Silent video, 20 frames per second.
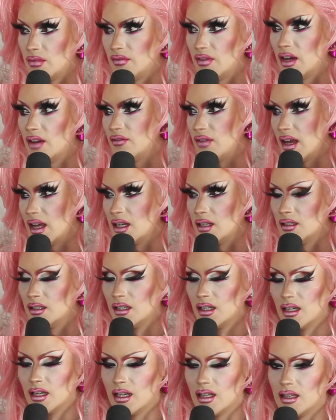Very fun,
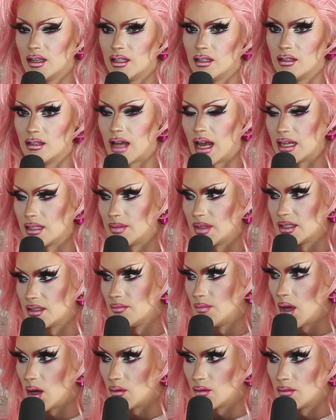little aspects
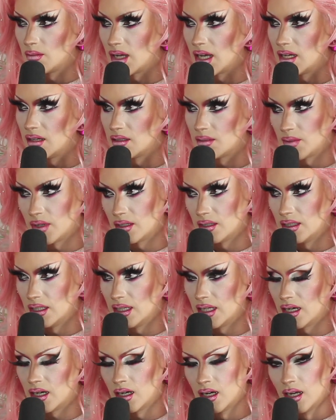of ballroom kind of sprinkled in
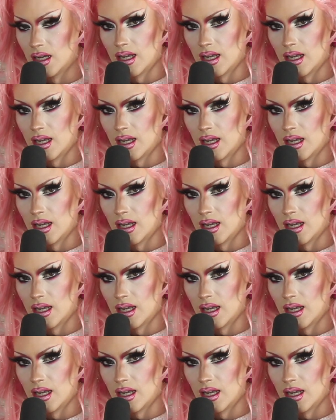there.